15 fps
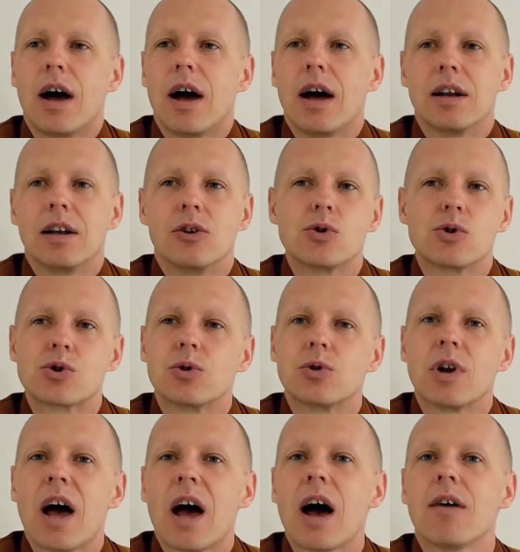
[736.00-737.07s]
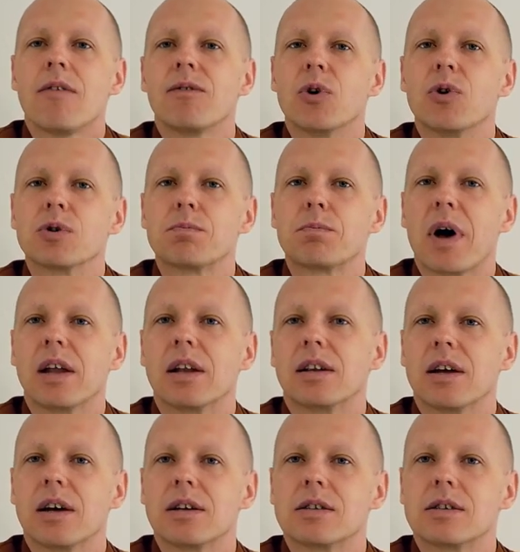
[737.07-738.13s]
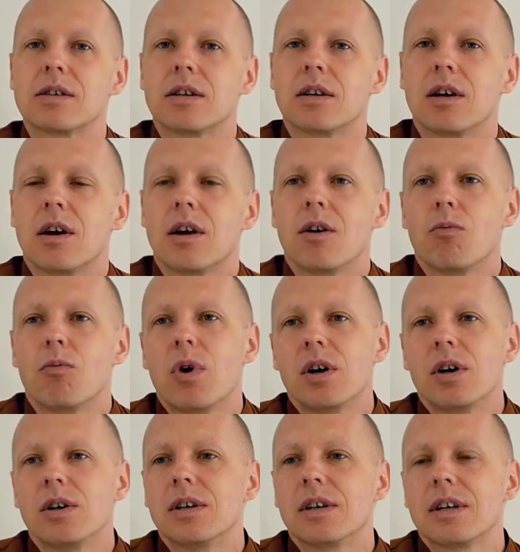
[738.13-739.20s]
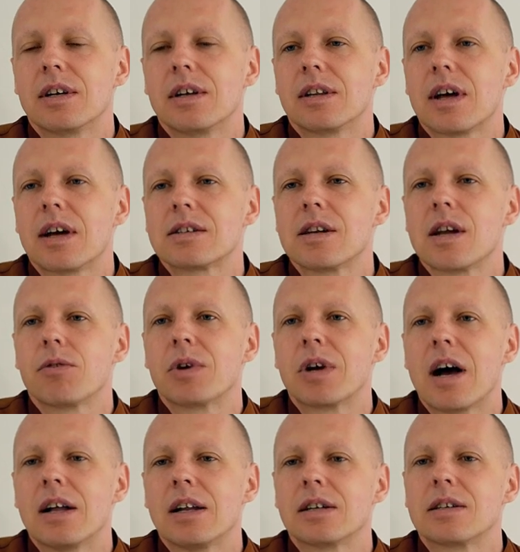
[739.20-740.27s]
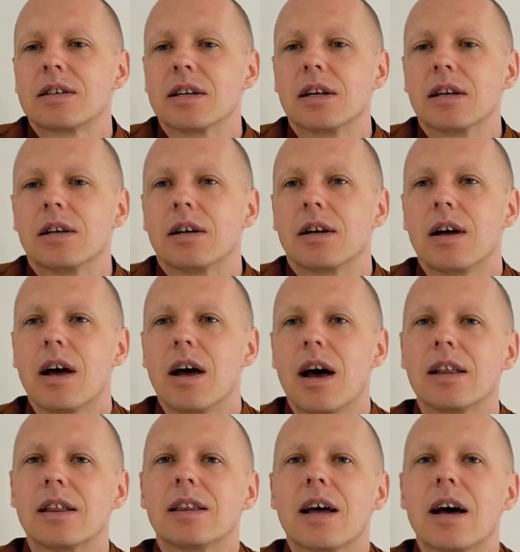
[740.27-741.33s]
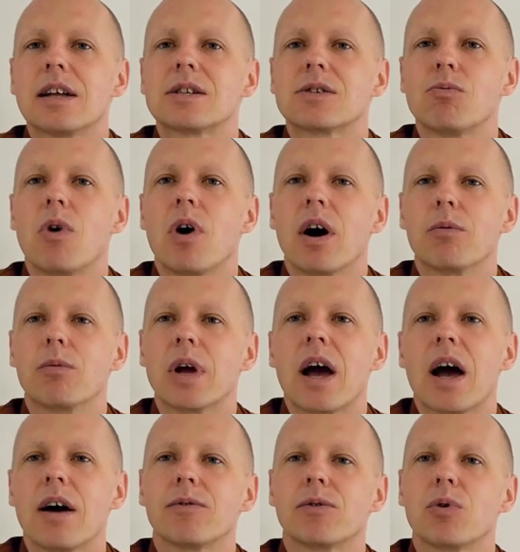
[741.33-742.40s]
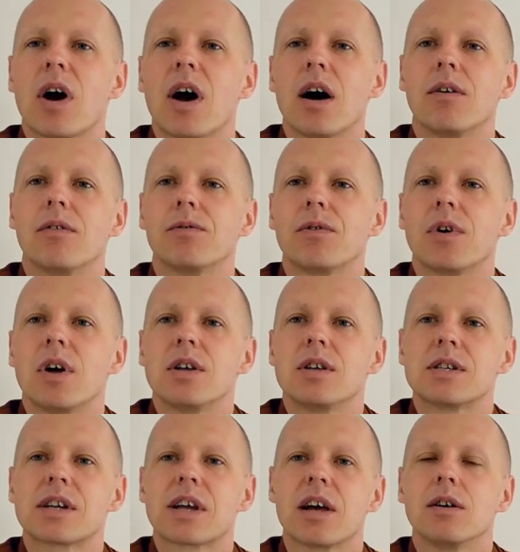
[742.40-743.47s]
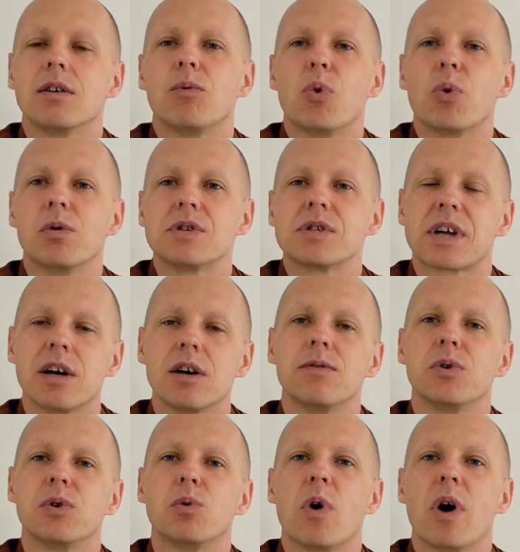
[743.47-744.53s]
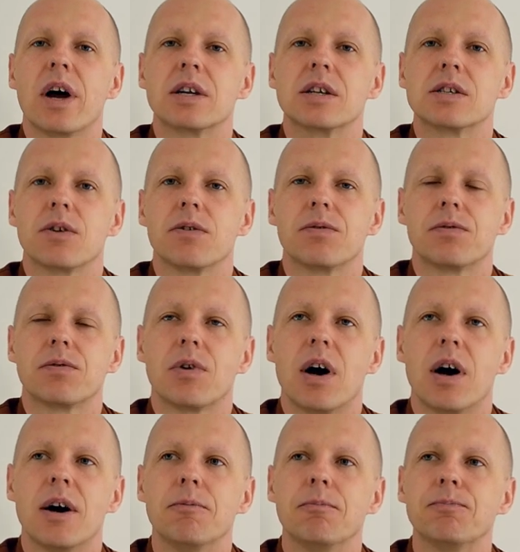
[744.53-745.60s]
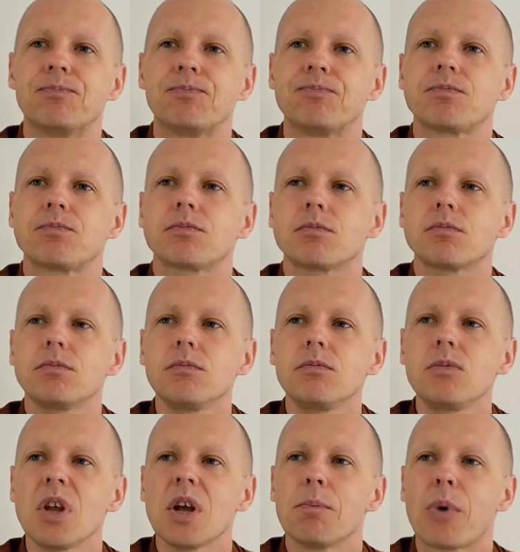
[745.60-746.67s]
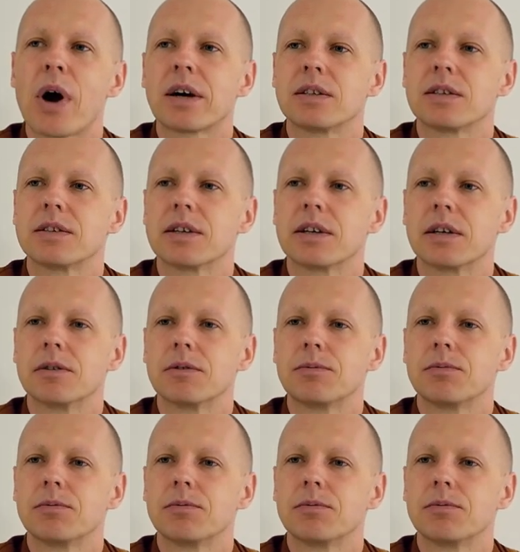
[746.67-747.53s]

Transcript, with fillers: and you shouldn't have those bad days, well, that's not reality. And that's why we have to have skill, skillful ways of um, practicing.